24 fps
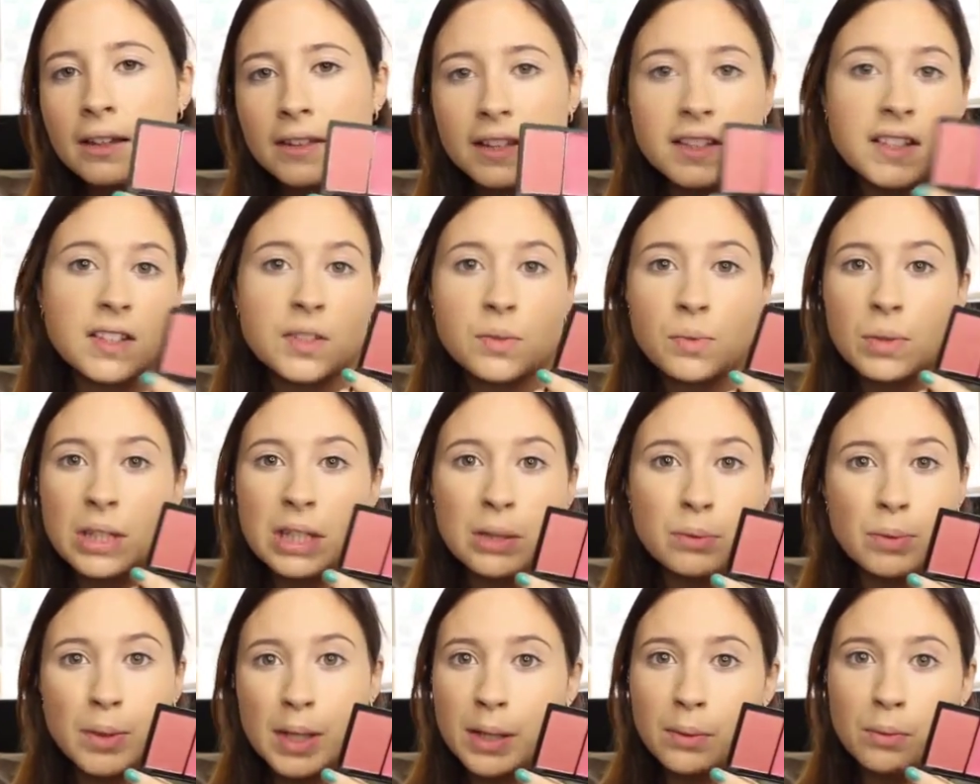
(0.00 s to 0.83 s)
This is
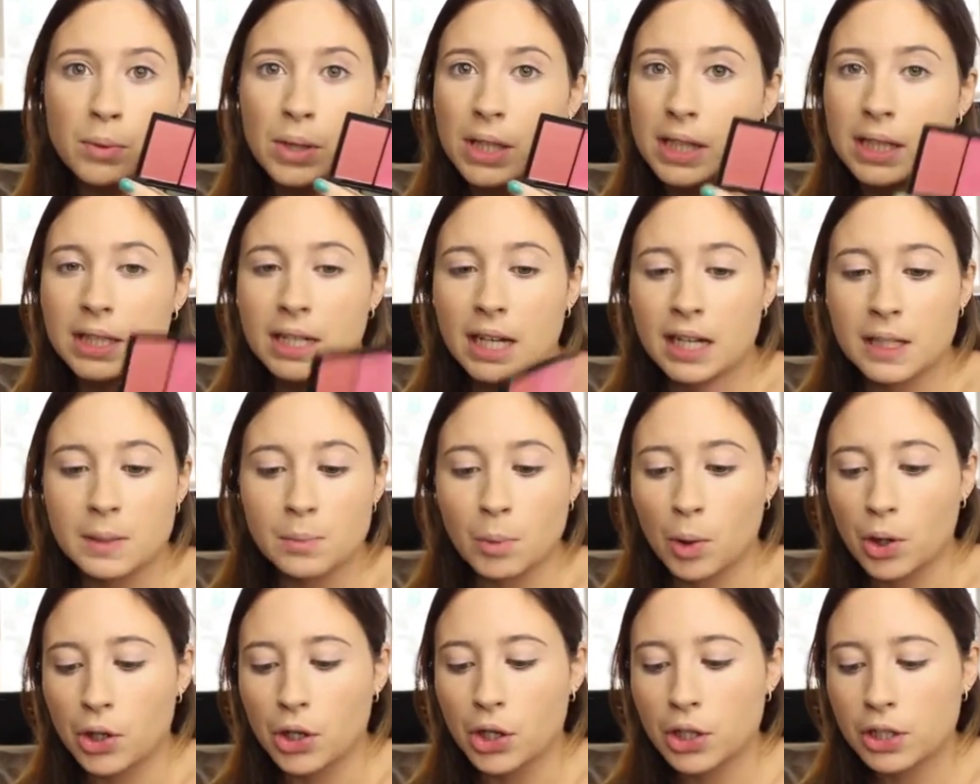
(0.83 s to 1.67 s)
really
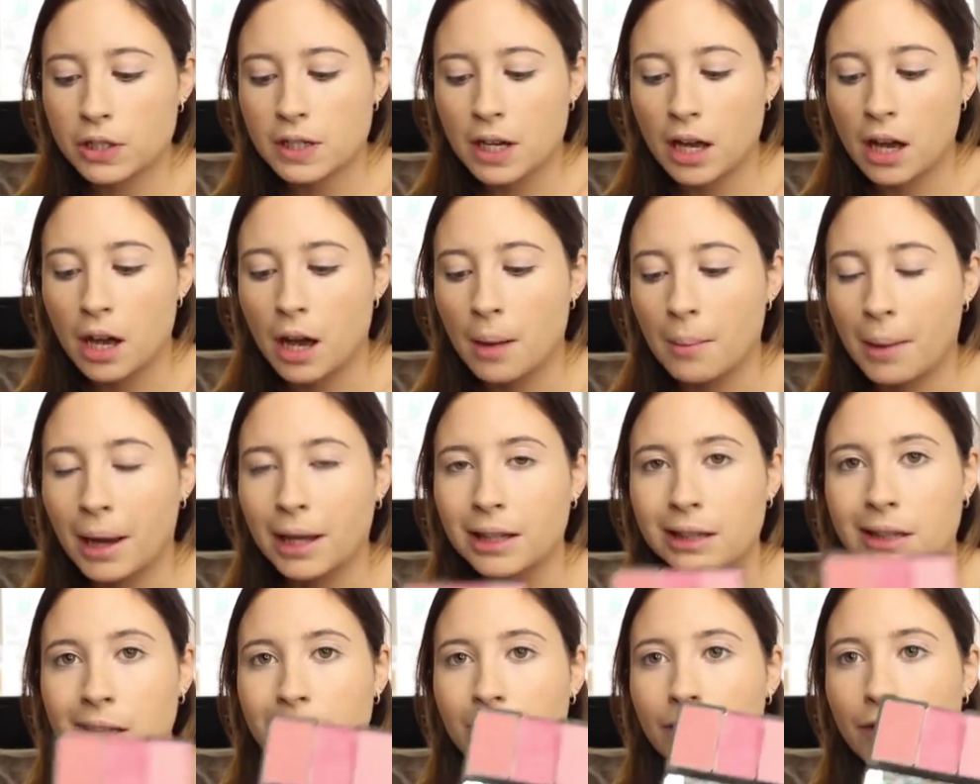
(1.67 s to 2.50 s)
nice product.
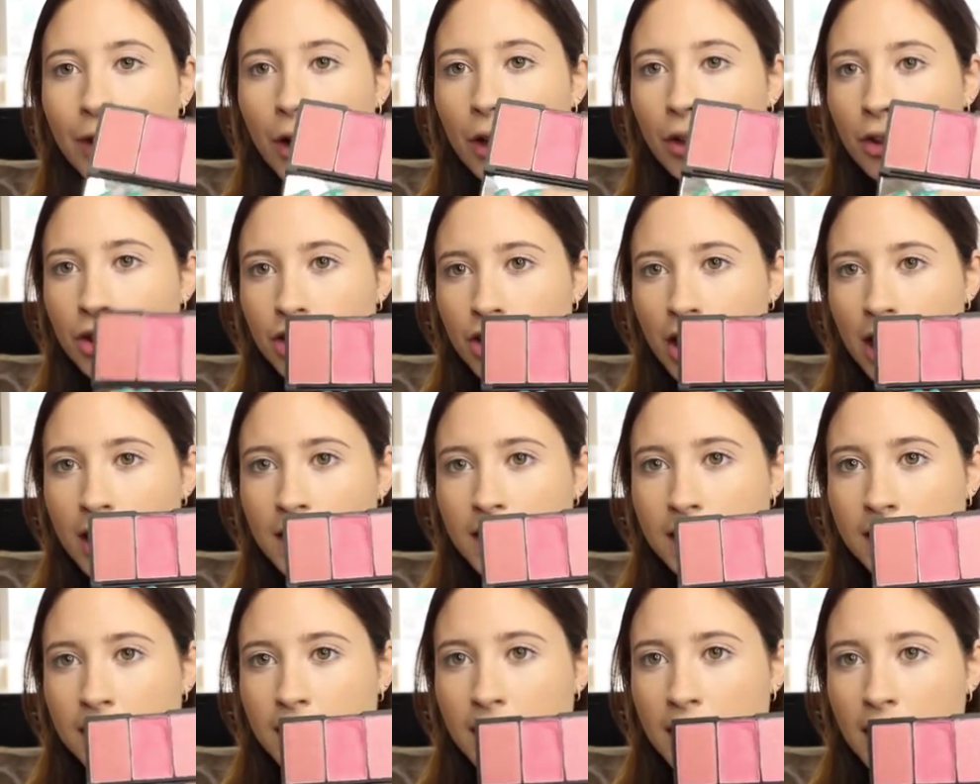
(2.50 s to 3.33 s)
I love all the
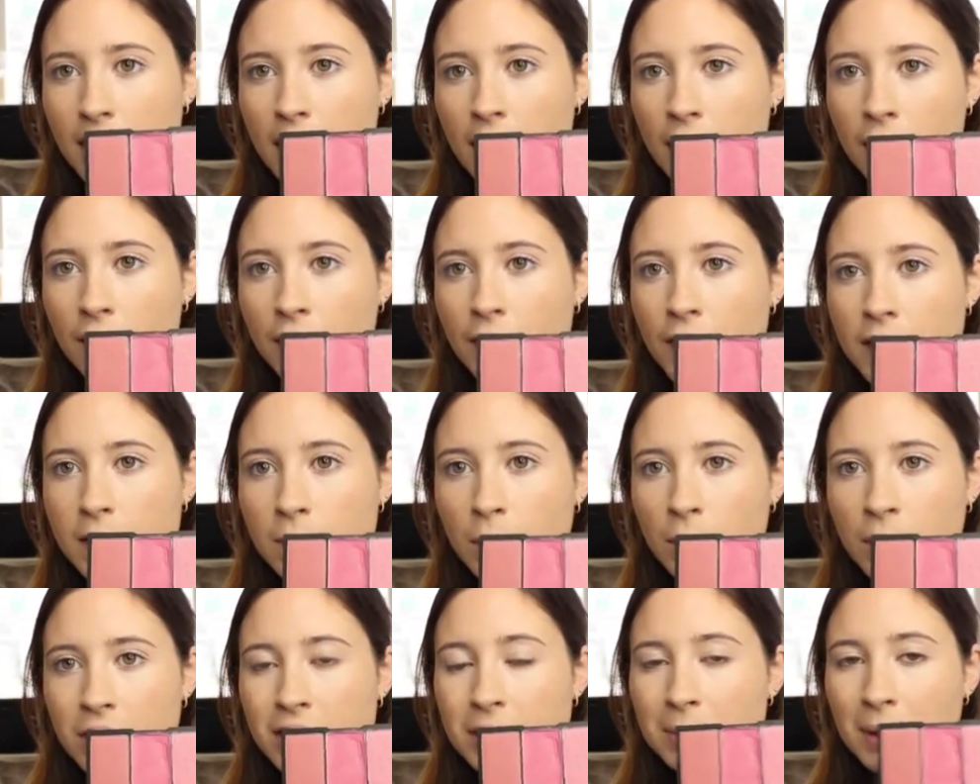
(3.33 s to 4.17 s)
shades in here.
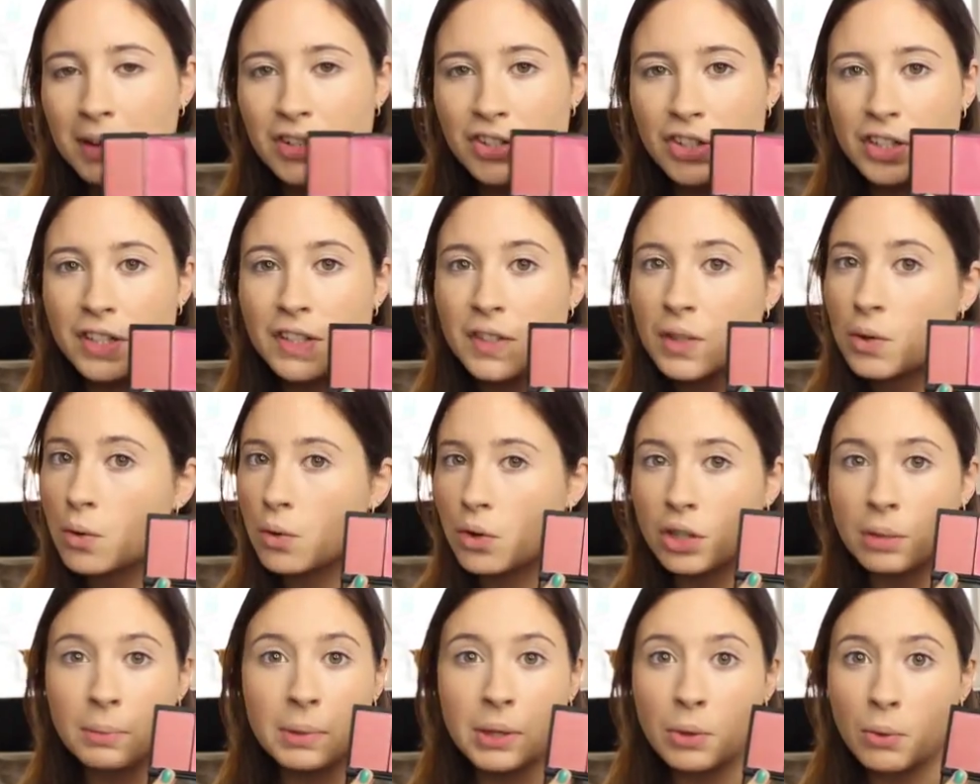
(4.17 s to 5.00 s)
This one especially is
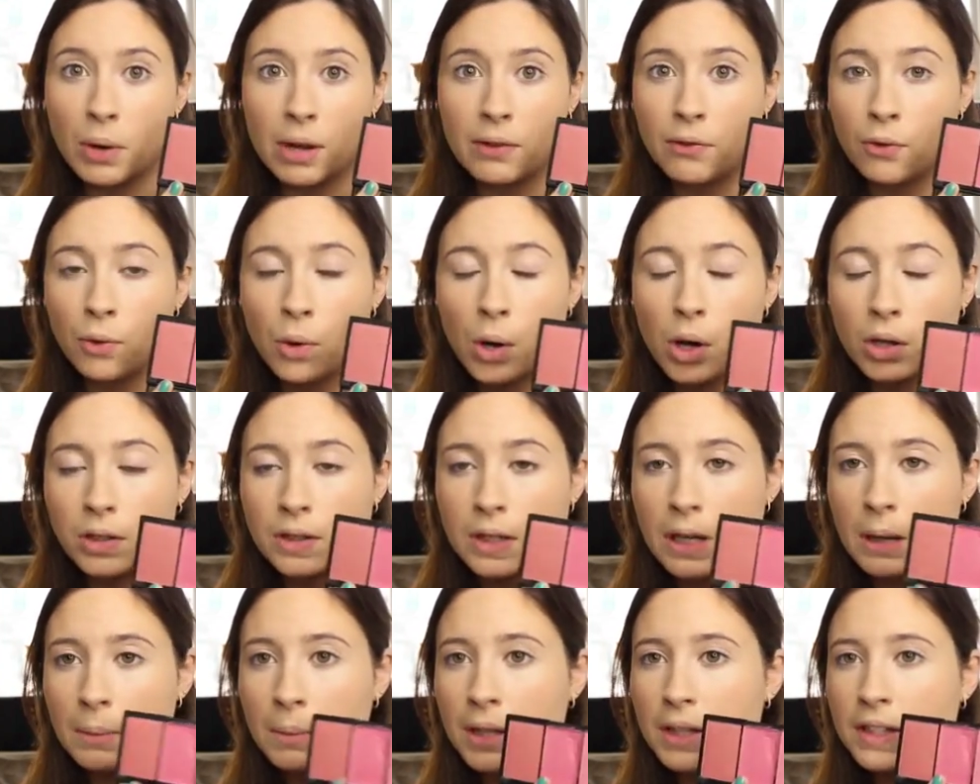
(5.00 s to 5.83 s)
going to be great for
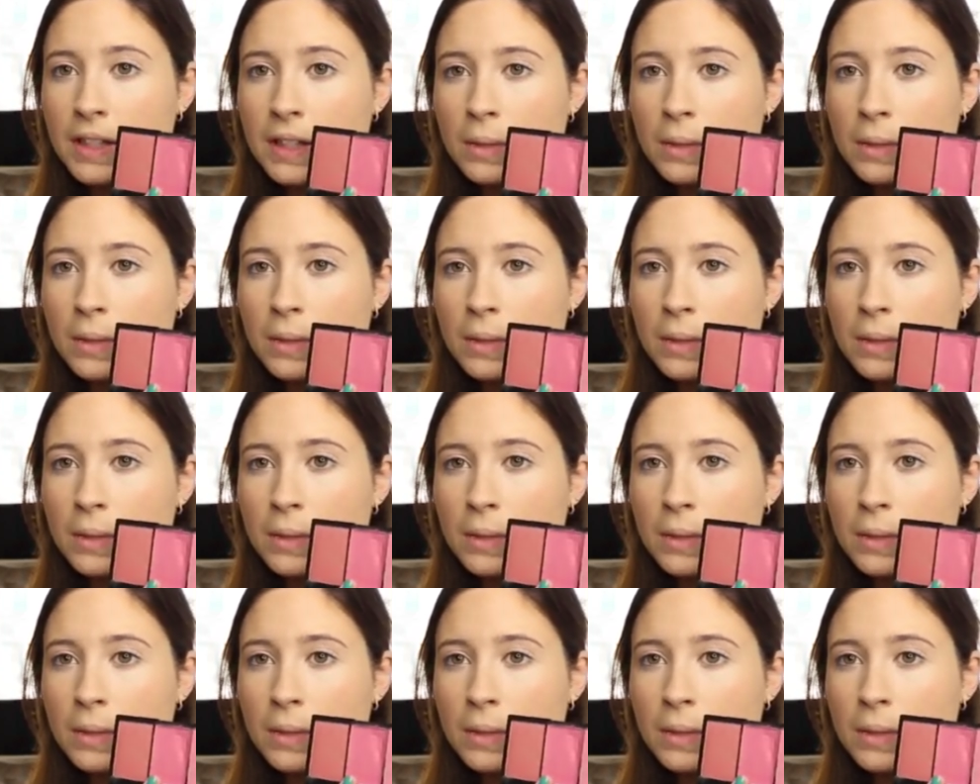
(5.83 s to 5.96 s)
autumn.